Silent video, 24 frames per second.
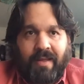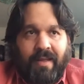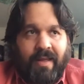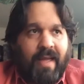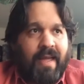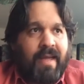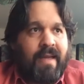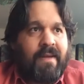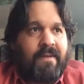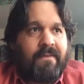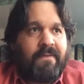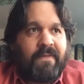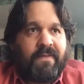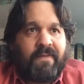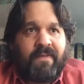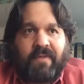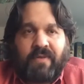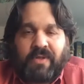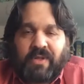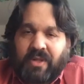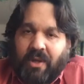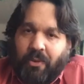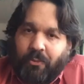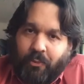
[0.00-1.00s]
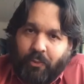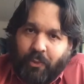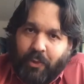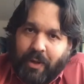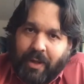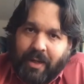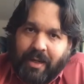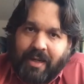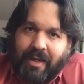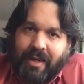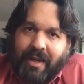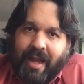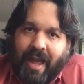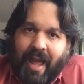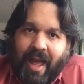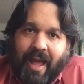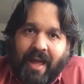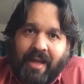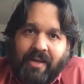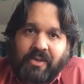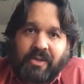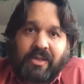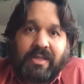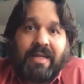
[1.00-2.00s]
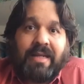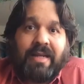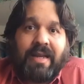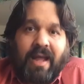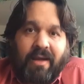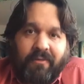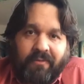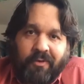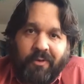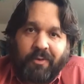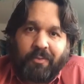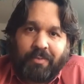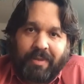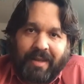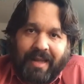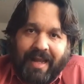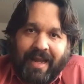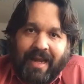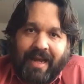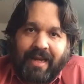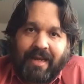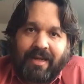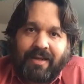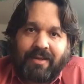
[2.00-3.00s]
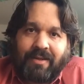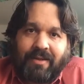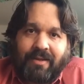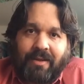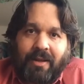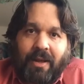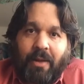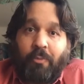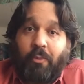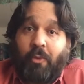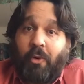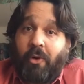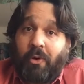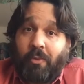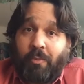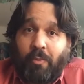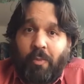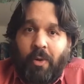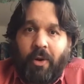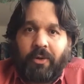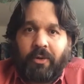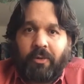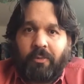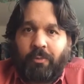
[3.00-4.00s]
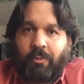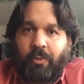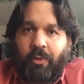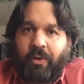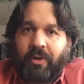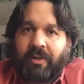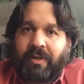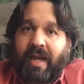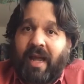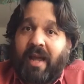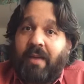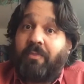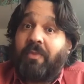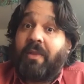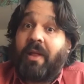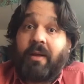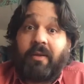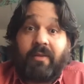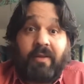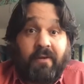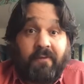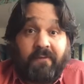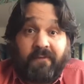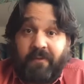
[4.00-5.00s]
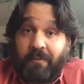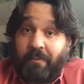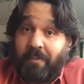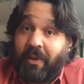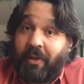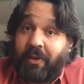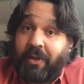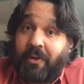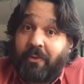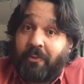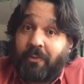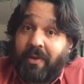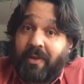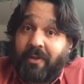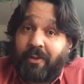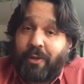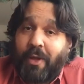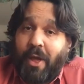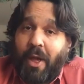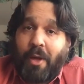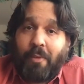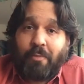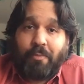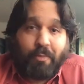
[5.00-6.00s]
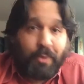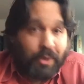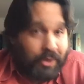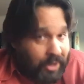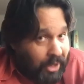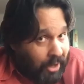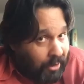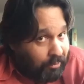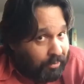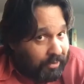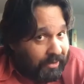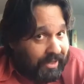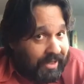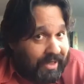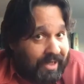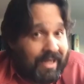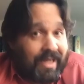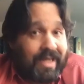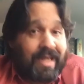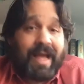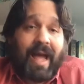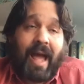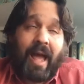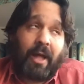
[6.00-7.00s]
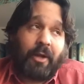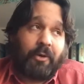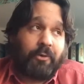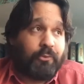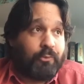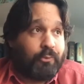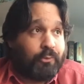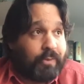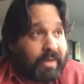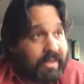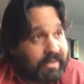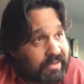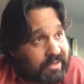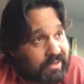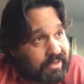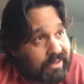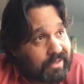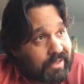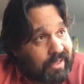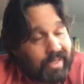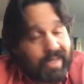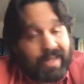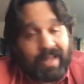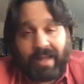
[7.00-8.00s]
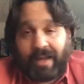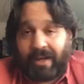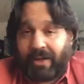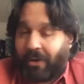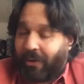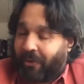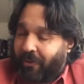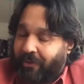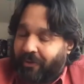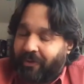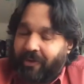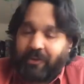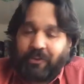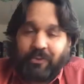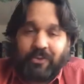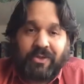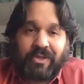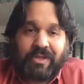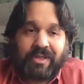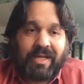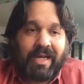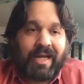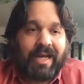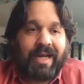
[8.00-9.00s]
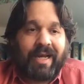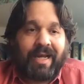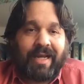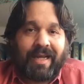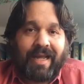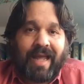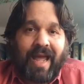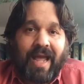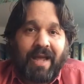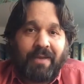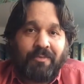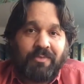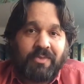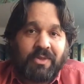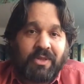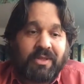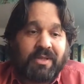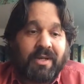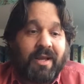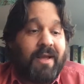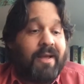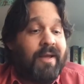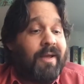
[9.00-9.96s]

If someone has never played a more modern board game, like they're familiar with Monopoly and Risk and all those games,